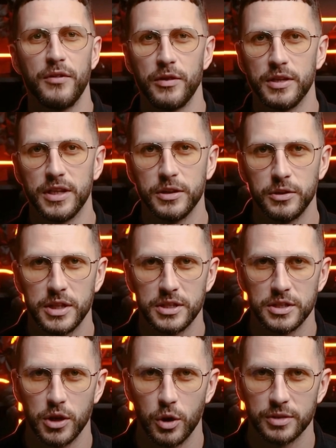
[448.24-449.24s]
everything you need
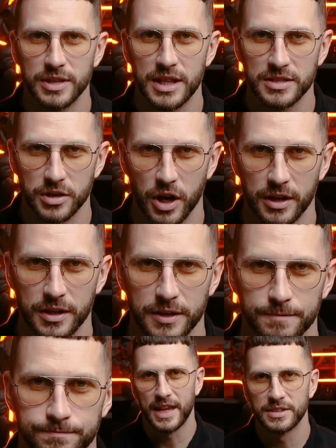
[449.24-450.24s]
to know to get started.
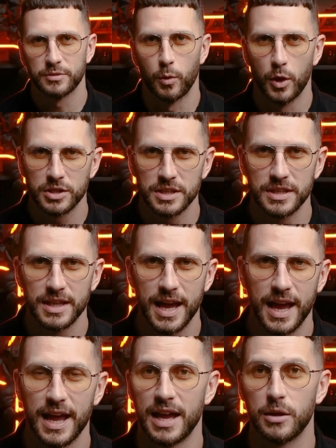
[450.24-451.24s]
Thanks for watching
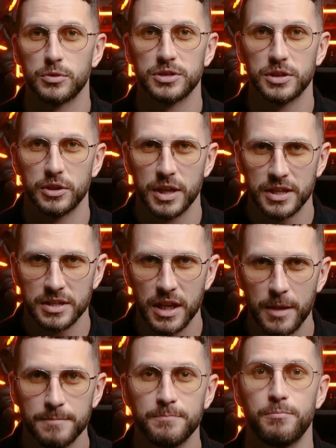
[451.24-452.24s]
today, and I will see you next
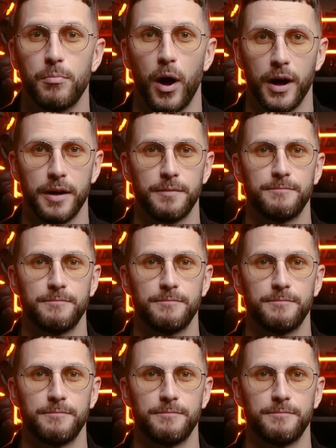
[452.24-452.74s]
time. Bye.